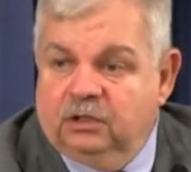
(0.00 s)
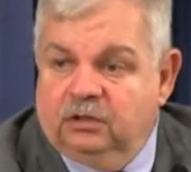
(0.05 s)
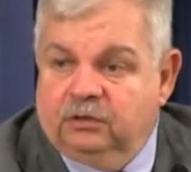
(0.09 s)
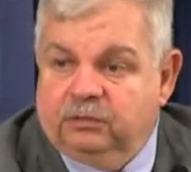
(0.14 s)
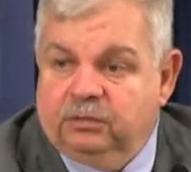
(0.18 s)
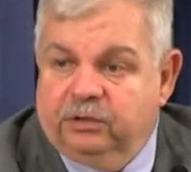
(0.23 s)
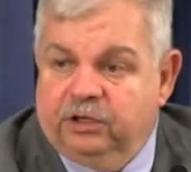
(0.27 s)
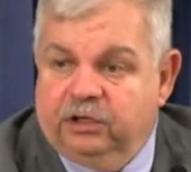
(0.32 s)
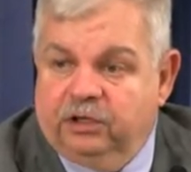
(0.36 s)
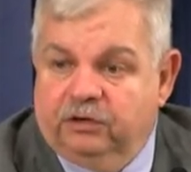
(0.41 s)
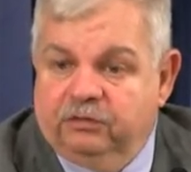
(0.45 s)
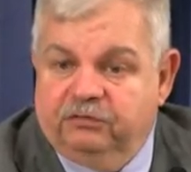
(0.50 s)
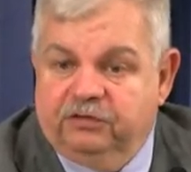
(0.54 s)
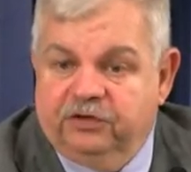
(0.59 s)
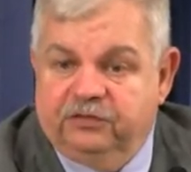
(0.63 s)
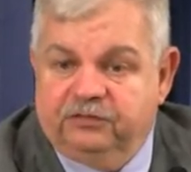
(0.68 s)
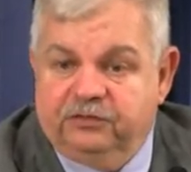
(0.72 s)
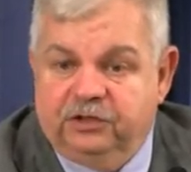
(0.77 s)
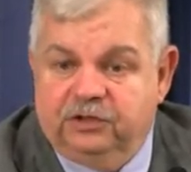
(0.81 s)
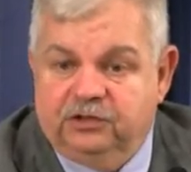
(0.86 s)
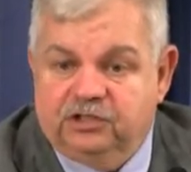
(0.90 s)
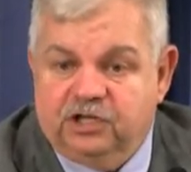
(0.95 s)

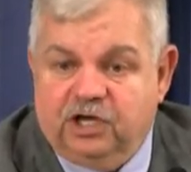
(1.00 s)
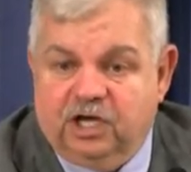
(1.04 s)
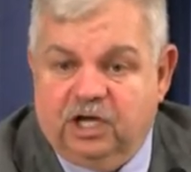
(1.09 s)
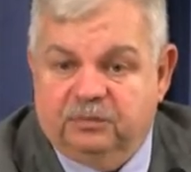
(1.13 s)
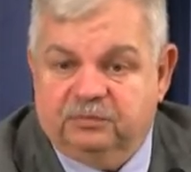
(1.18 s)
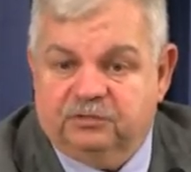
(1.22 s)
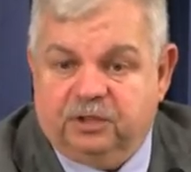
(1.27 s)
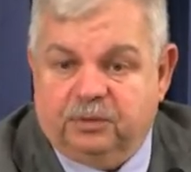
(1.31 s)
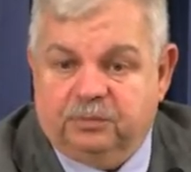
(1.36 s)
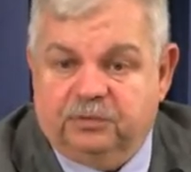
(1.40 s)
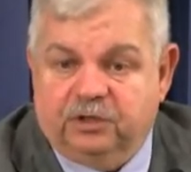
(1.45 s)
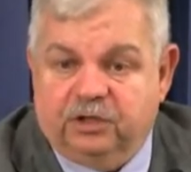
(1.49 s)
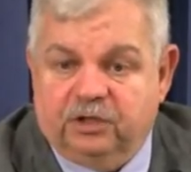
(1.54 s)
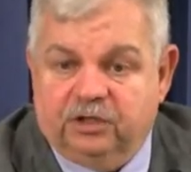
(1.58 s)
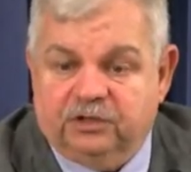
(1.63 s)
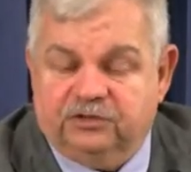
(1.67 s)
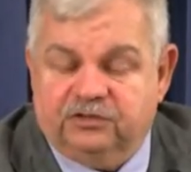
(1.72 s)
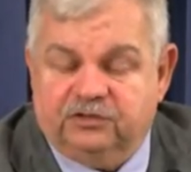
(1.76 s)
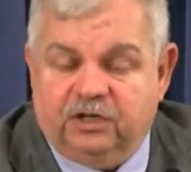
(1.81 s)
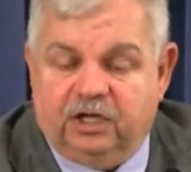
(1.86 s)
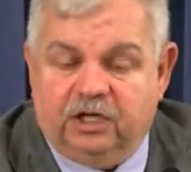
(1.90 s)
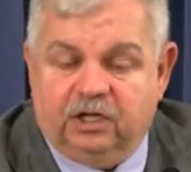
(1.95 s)
350 jobs up there at
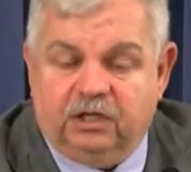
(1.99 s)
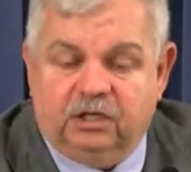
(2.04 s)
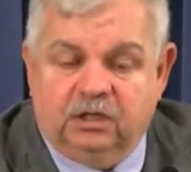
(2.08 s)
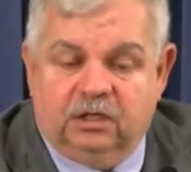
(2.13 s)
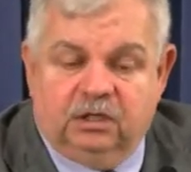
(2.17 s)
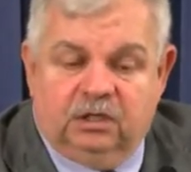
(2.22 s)
stake.